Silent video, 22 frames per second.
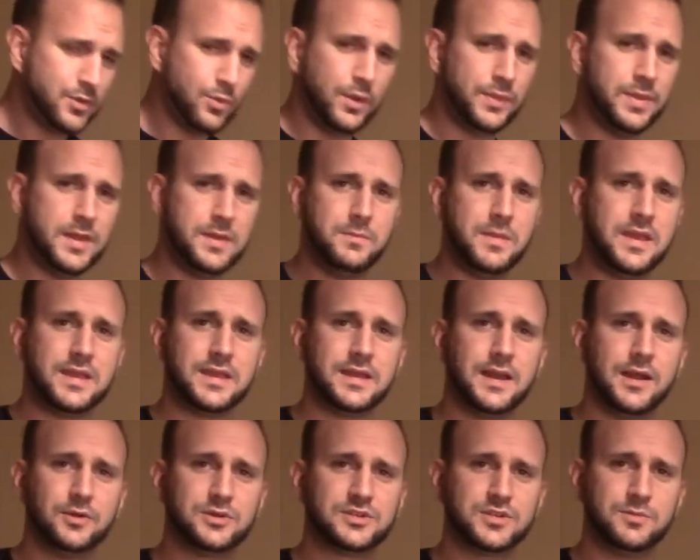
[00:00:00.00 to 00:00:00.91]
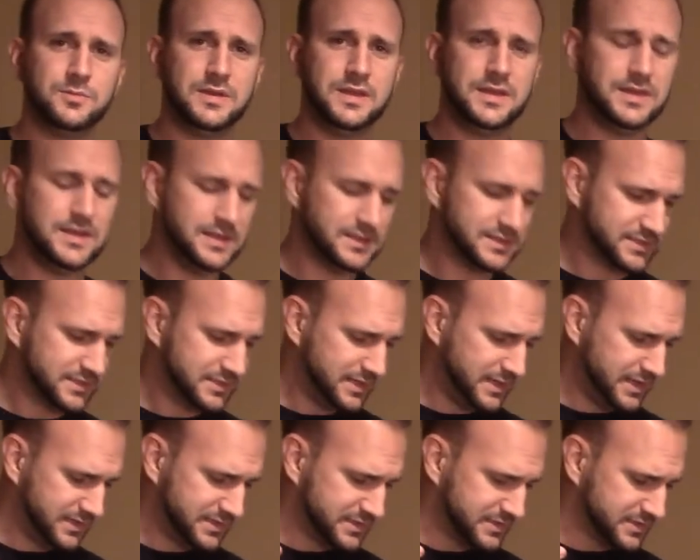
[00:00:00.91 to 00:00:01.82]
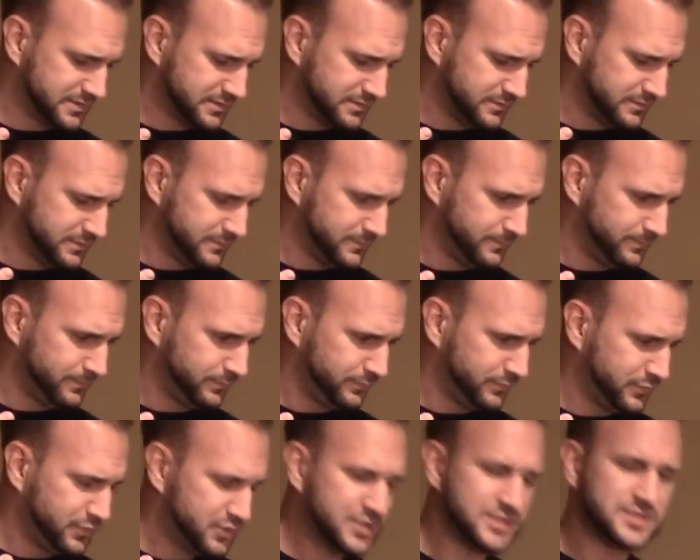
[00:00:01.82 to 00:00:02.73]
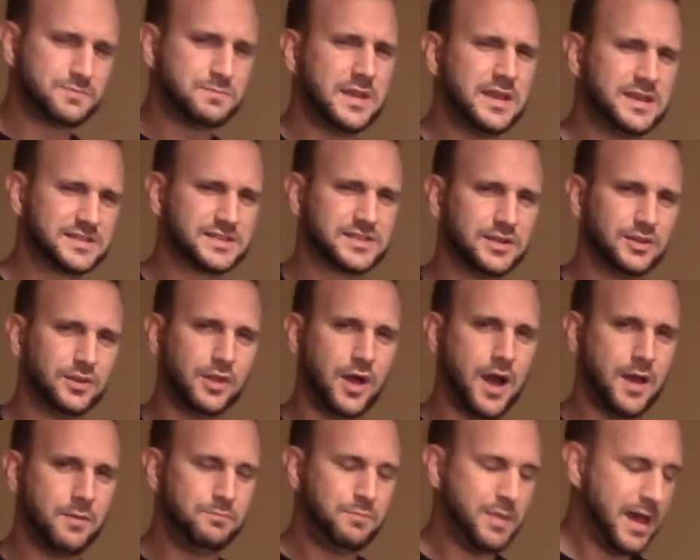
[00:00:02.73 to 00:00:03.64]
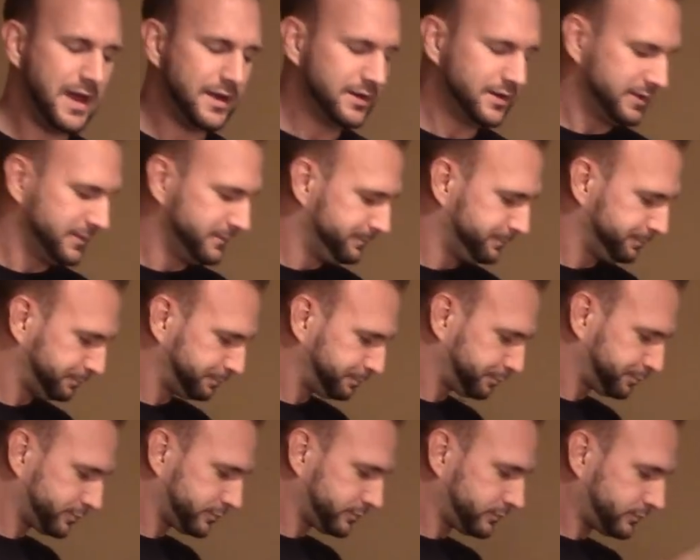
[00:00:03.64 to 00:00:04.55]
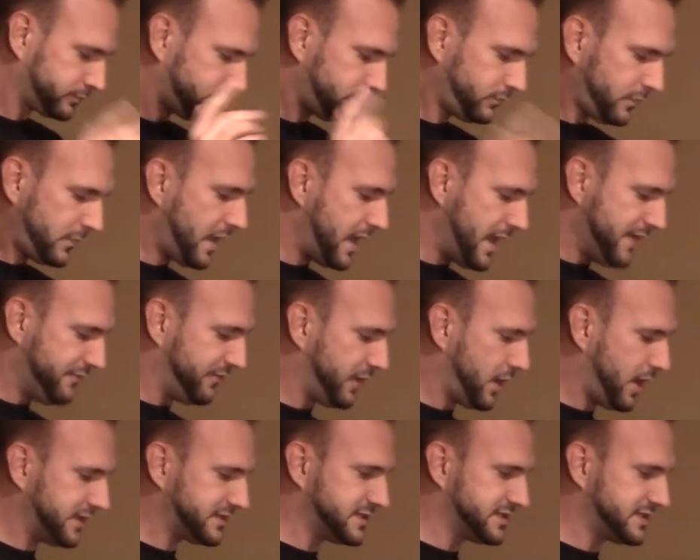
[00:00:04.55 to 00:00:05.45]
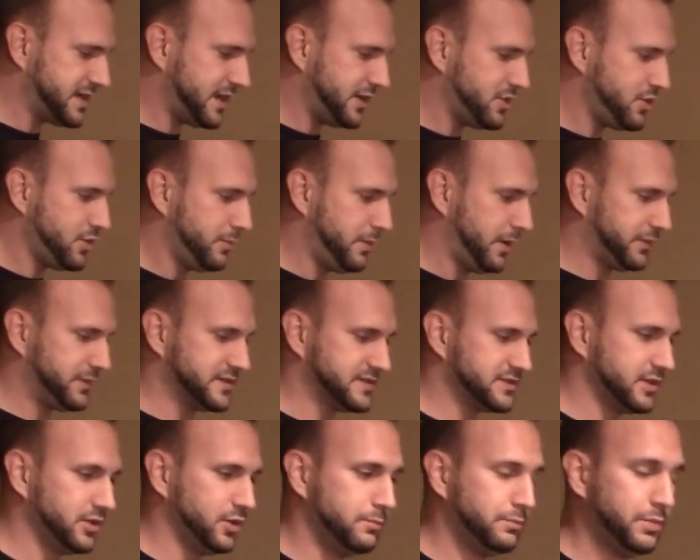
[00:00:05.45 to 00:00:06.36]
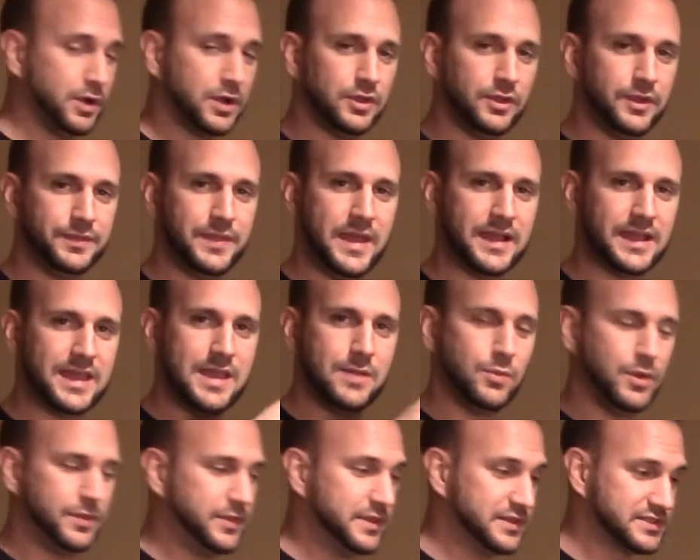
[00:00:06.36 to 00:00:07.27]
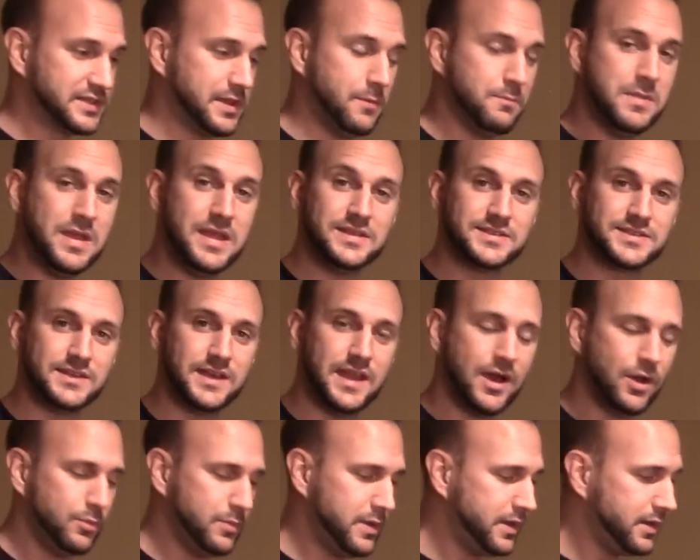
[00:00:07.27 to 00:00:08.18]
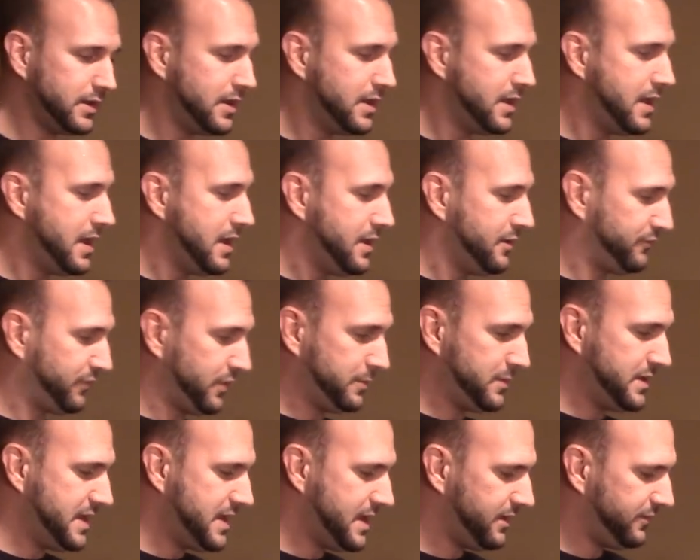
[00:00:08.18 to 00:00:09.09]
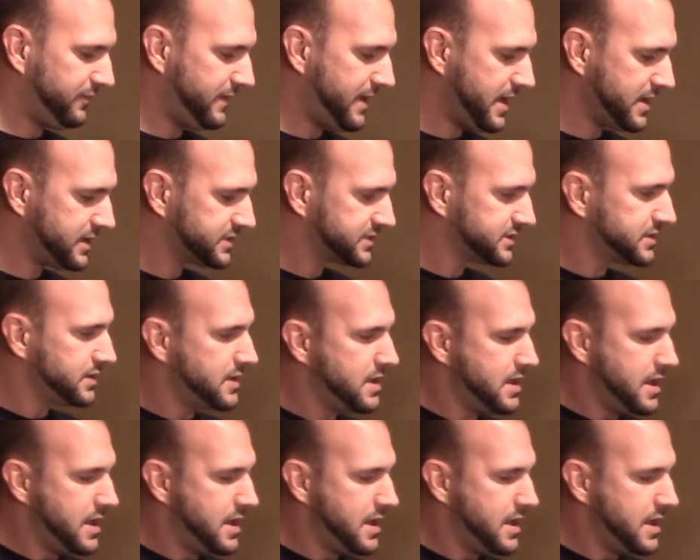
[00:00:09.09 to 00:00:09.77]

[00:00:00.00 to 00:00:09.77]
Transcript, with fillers: when they make it out to me. It's it's just makes it a lot better. I forgot to tell you about this little booklet that came with this amazing helmet from EFX.